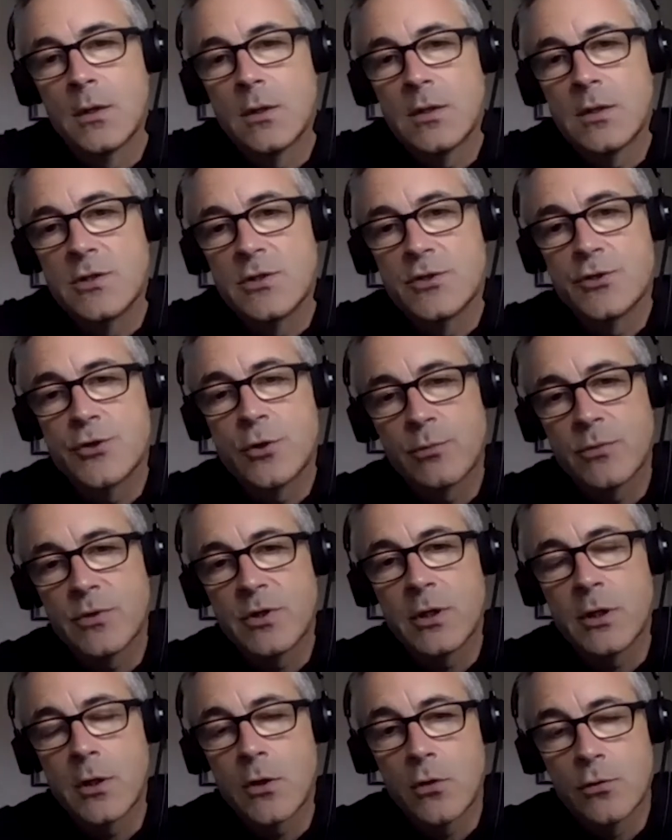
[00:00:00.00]
There's
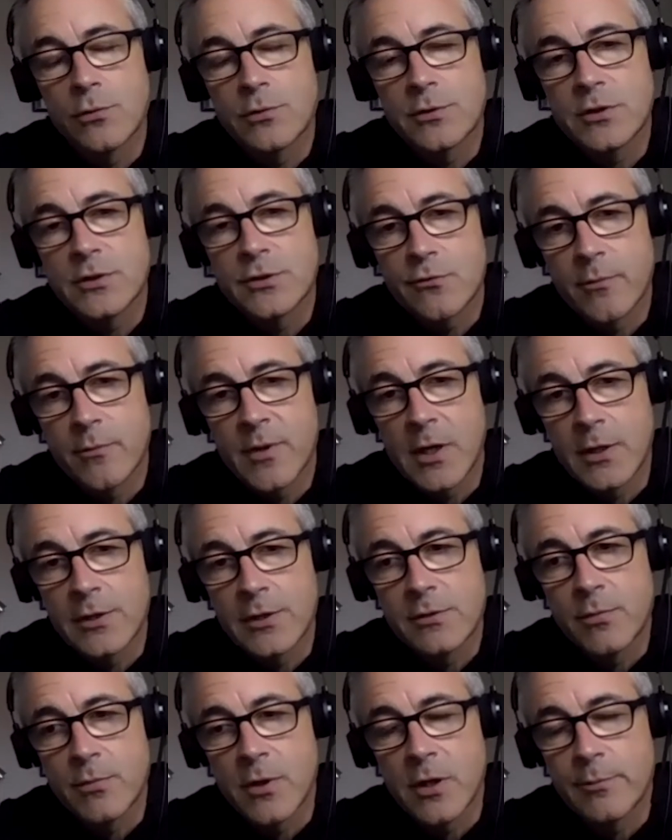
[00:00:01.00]
something called
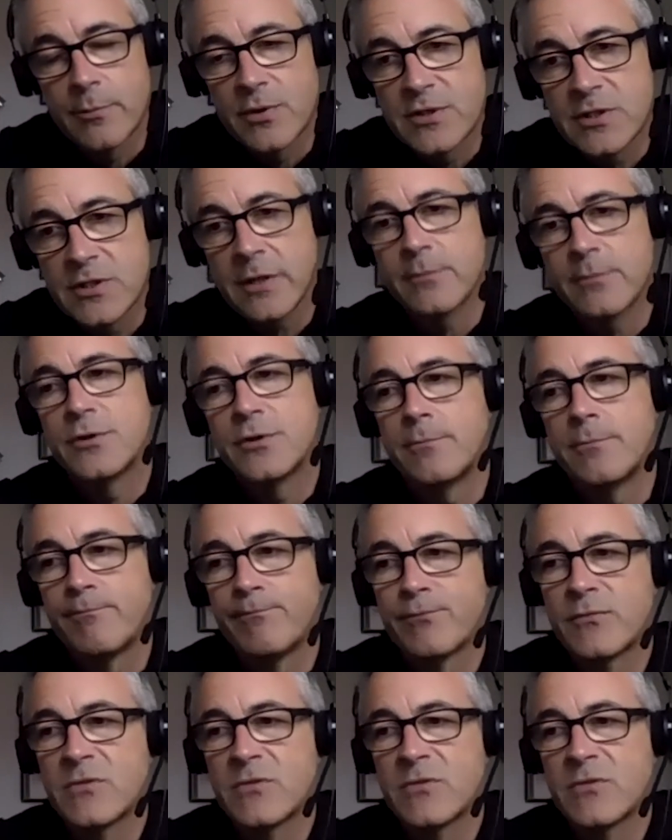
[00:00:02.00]
discrimination by perception.